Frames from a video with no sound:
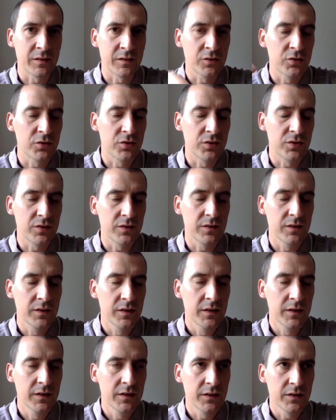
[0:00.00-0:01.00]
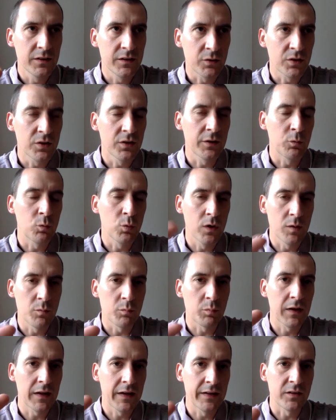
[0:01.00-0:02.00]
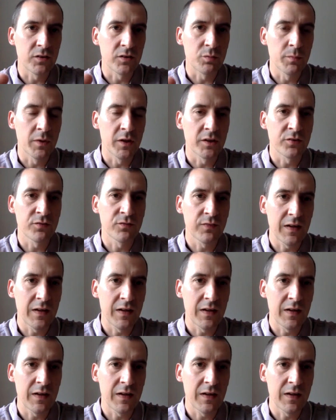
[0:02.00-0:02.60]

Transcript: because you kind of weren't playing as much.